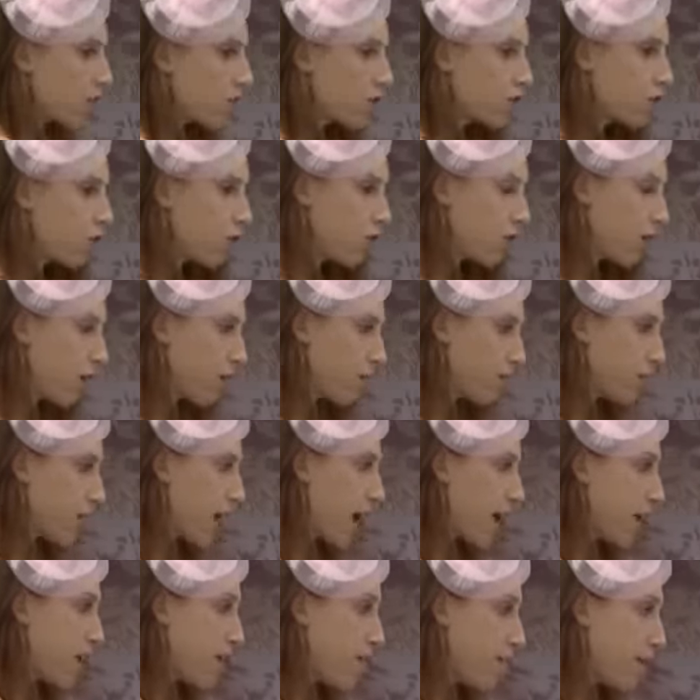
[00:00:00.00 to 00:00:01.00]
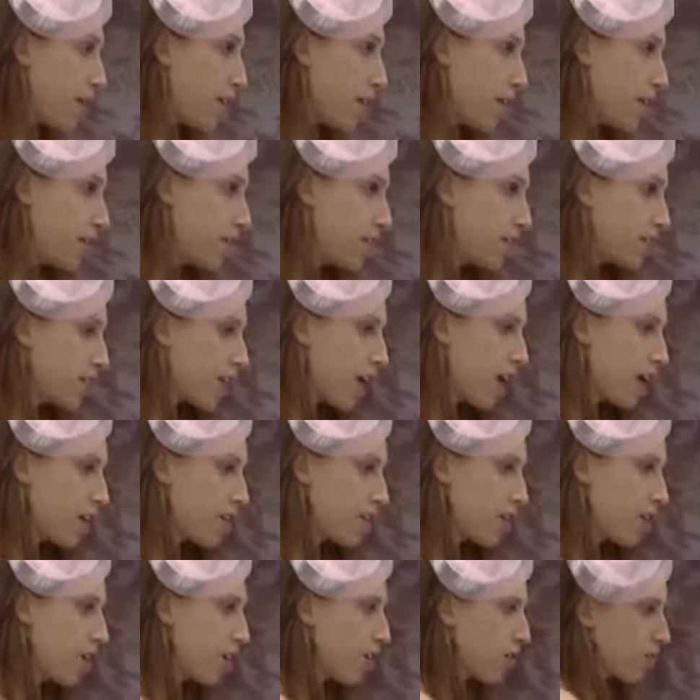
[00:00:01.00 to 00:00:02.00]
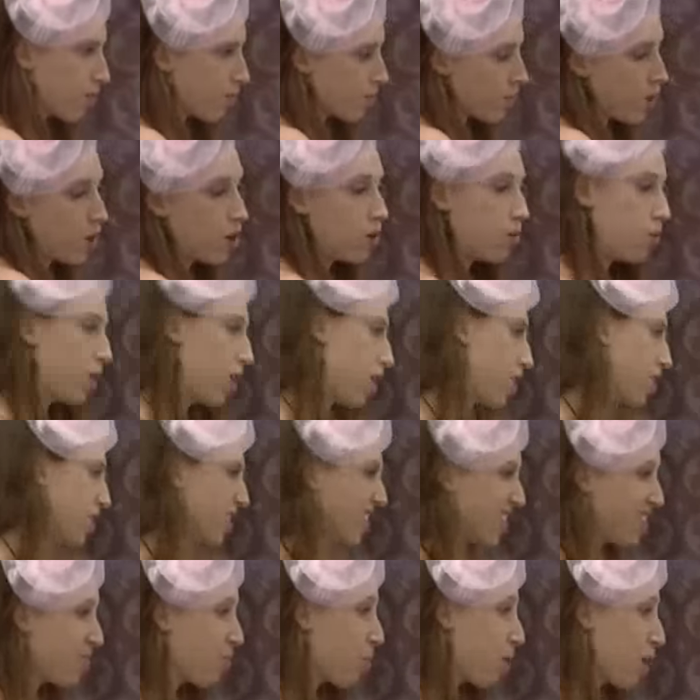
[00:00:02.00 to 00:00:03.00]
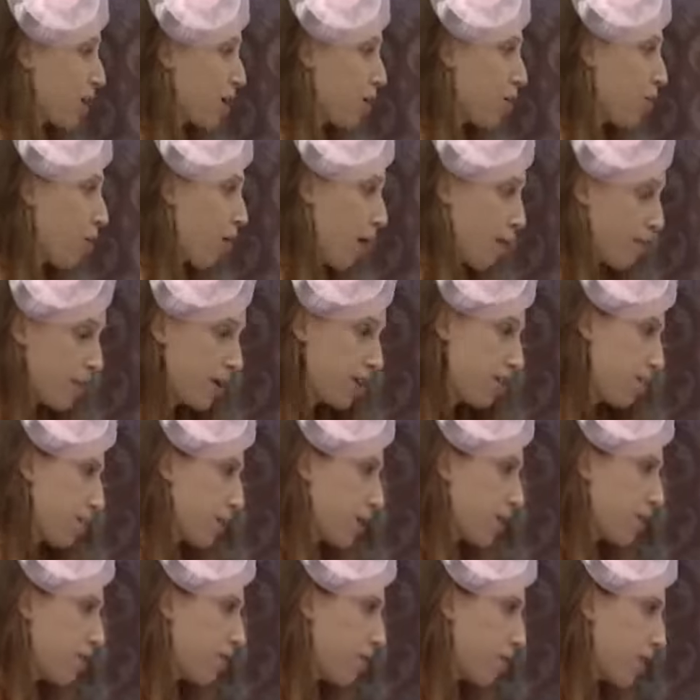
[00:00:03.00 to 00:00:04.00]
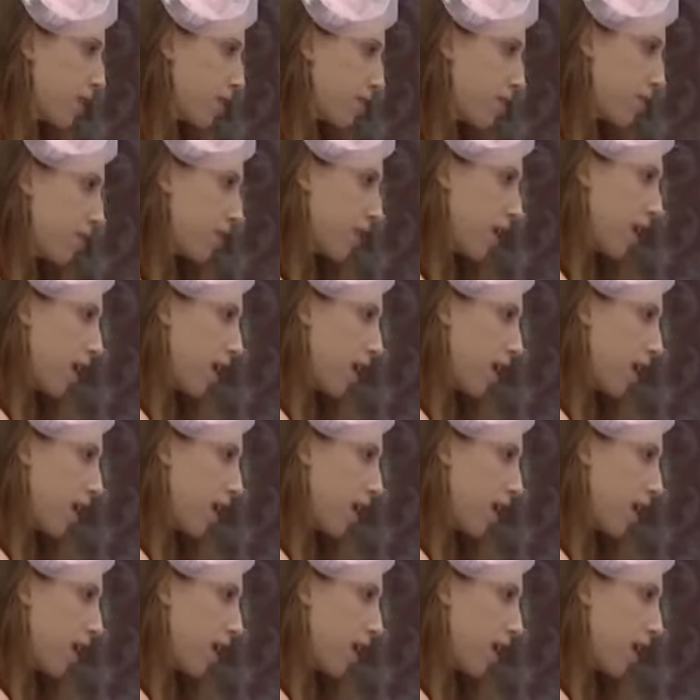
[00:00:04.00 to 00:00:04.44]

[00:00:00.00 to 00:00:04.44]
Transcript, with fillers: gone up to anybody and said, oh, well, I can see why you're up. It's because of this and